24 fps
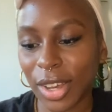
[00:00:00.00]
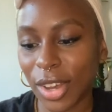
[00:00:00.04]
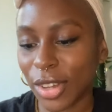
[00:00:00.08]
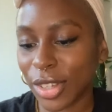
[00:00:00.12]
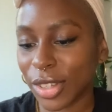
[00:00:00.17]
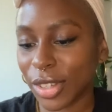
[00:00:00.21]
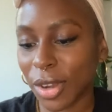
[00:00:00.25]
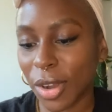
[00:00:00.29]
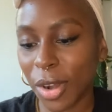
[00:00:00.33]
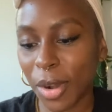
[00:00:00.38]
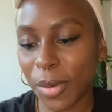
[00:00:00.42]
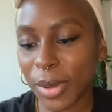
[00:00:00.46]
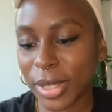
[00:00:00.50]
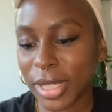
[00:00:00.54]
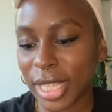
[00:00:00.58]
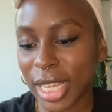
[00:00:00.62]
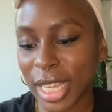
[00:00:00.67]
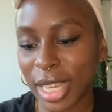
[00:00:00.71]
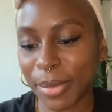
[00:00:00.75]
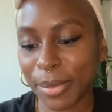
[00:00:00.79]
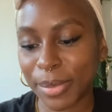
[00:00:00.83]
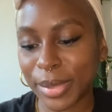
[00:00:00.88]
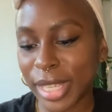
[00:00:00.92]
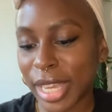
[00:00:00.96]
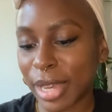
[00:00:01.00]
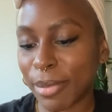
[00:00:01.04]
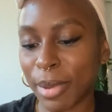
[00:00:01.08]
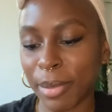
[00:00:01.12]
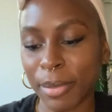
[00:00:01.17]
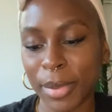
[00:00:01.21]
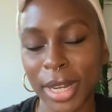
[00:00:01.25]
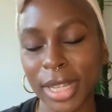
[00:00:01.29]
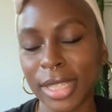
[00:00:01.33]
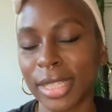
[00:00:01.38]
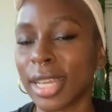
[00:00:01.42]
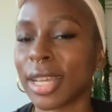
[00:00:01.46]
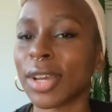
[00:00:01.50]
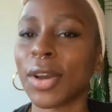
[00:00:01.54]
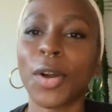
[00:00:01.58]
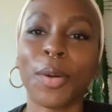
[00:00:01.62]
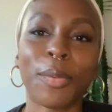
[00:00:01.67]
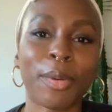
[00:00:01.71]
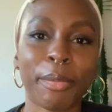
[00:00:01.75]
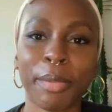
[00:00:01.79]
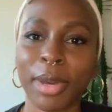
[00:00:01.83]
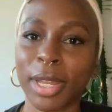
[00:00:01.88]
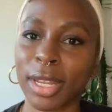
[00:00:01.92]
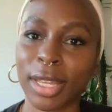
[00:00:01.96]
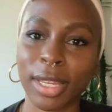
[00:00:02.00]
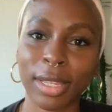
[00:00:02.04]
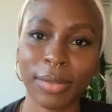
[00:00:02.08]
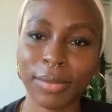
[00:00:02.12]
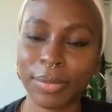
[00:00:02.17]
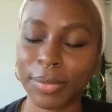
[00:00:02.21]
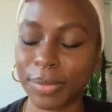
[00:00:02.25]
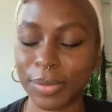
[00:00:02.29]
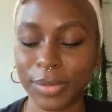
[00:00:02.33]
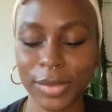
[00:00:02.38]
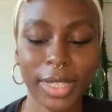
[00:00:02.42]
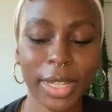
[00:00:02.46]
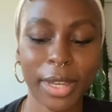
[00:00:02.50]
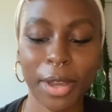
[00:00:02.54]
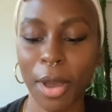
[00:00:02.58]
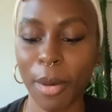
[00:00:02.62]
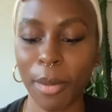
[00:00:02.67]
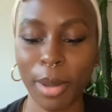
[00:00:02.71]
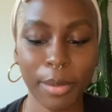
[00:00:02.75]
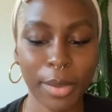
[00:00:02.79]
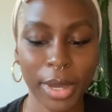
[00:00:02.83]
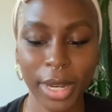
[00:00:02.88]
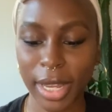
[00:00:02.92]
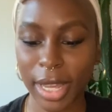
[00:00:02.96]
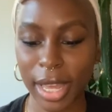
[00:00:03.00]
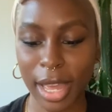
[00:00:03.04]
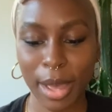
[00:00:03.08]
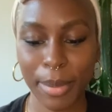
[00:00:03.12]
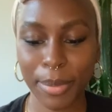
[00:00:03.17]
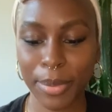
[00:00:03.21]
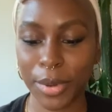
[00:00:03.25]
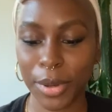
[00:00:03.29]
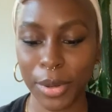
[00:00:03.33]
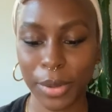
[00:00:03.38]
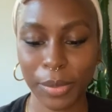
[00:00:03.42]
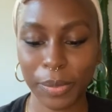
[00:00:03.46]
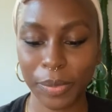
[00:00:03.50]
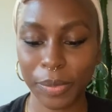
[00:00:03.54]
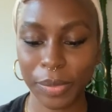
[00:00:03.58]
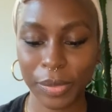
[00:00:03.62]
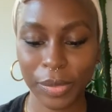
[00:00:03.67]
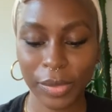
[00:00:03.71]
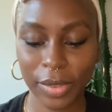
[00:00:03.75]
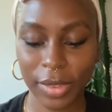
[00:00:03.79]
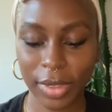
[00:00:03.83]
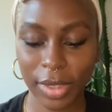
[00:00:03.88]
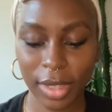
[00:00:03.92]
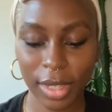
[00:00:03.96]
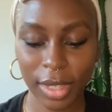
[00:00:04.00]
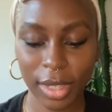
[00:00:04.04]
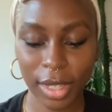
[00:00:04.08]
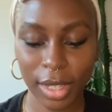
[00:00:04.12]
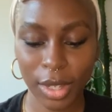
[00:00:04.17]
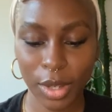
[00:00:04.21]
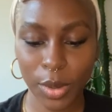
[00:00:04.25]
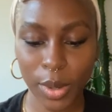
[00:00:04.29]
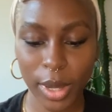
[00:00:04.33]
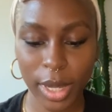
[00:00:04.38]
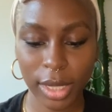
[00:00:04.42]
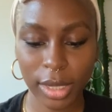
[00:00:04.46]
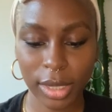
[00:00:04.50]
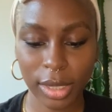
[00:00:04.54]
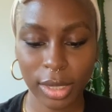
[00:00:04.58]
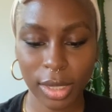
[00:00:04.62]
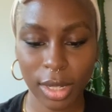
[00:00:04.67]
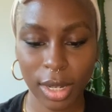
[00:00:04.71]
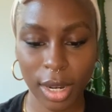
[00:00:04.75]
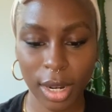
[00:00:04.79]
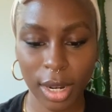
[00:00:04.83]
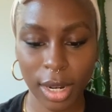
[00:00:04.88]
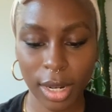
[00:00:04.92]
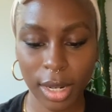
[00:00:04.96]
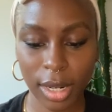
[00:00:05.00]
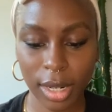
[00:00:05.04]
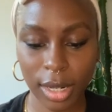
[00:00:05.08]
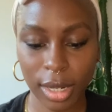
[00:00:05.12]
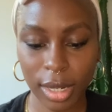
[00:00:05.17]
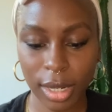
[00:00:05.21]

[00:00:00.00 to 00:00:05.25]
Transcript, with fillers: You're always taking, take my money, take all my money. Take all my money, Apple. Quick start.